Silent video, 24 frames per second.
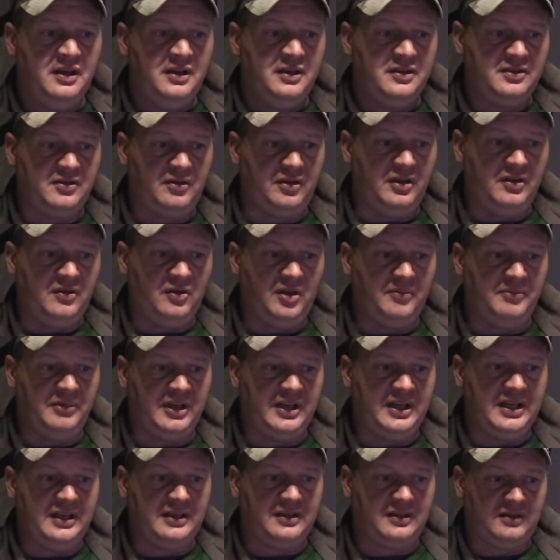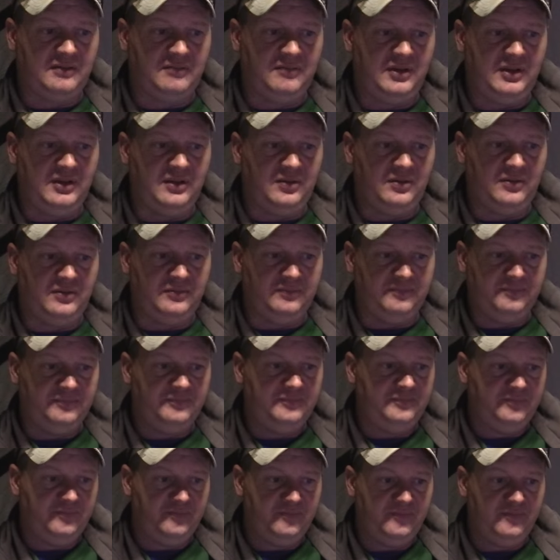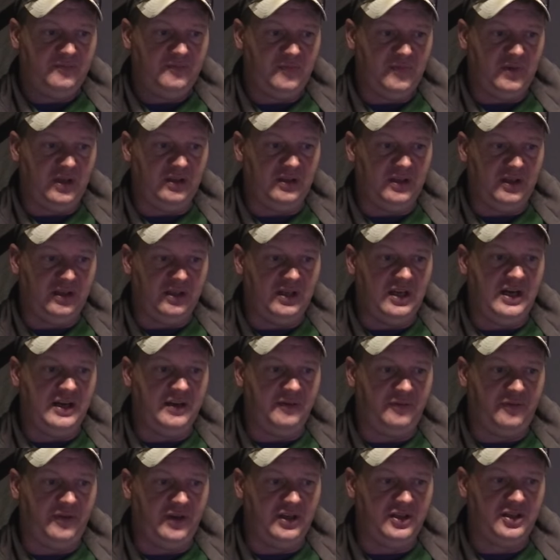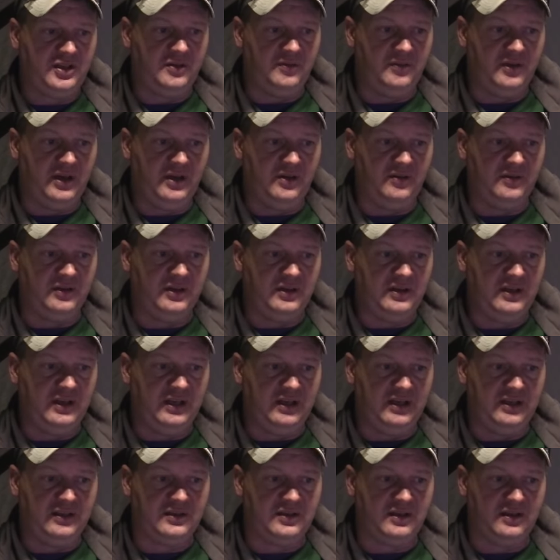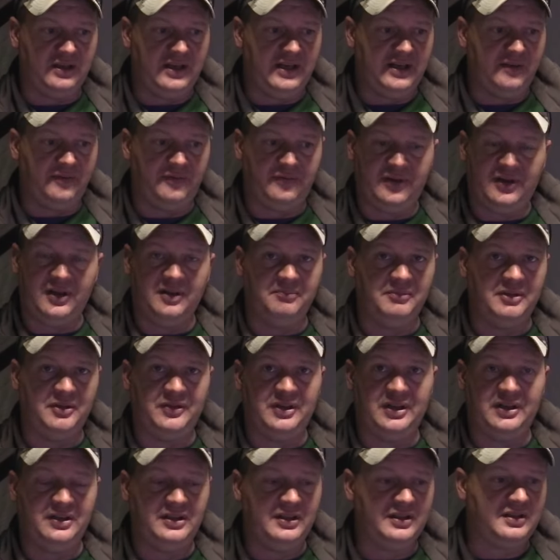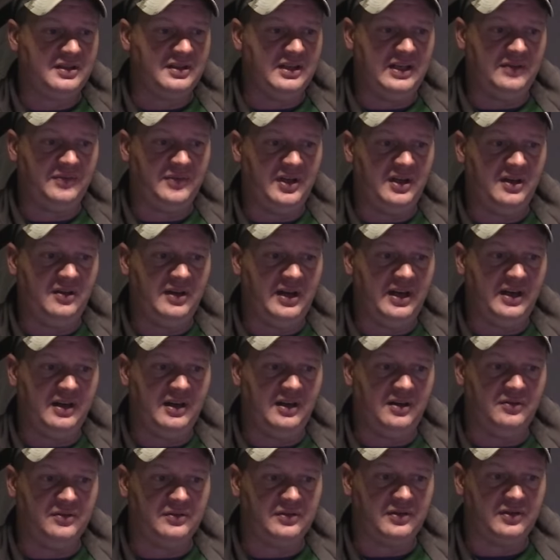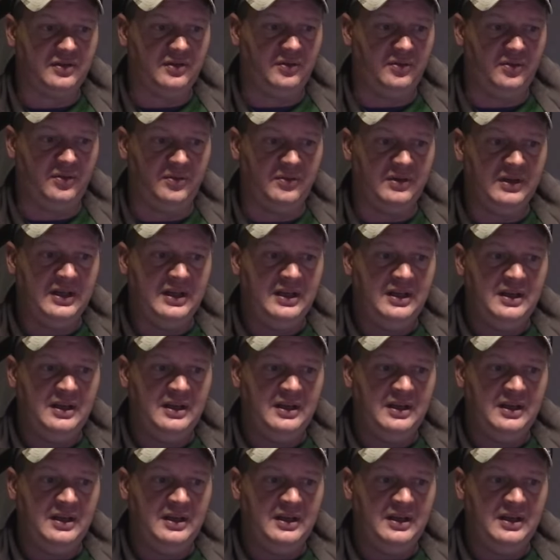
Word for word: So you normally get, you know, a, a lot of fish around and it's a lot of fun, but they're just not there right now. So